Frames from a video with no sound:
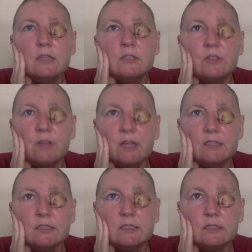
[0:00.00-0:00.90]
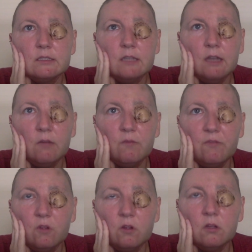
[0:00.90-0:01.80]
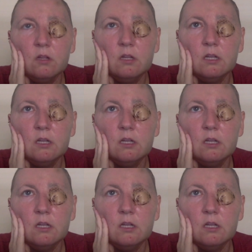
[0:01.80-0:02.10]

So that's helpful.